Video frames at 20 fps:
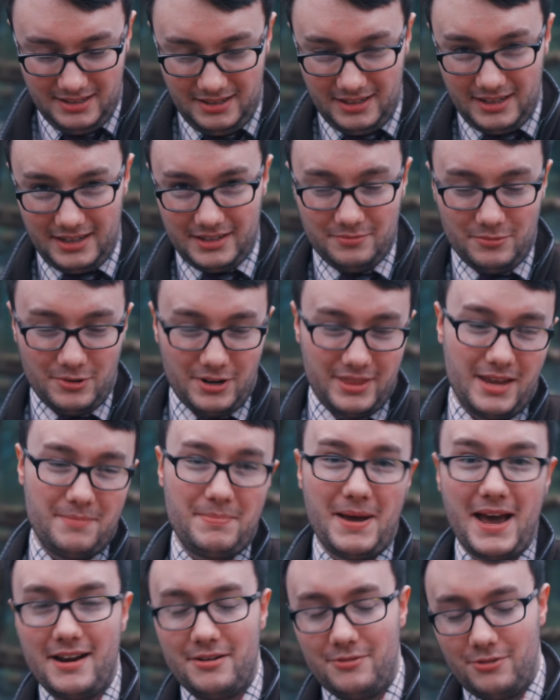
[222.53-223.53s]
like one of their
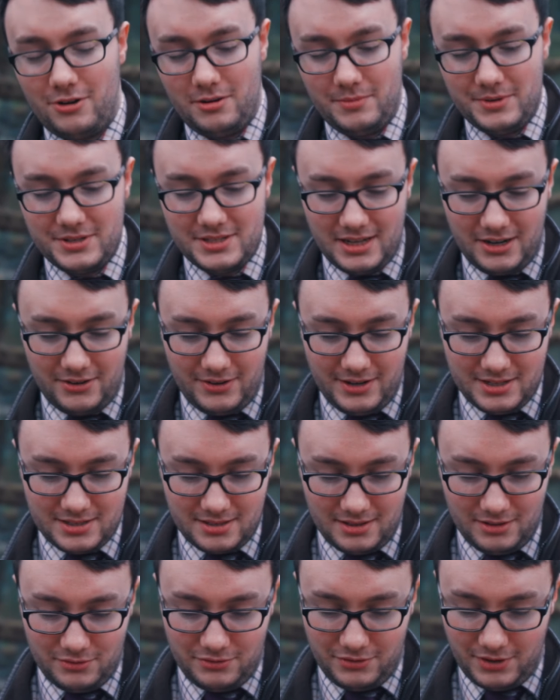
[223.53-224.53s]
Panorama
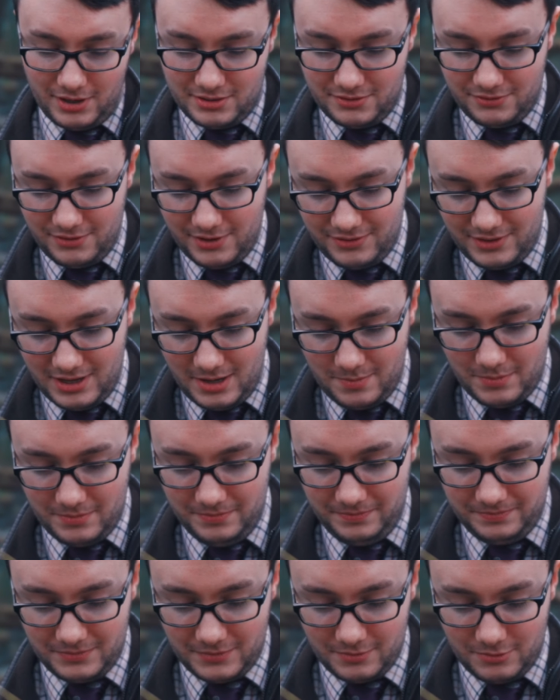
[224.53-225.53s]
series that will fly to 15,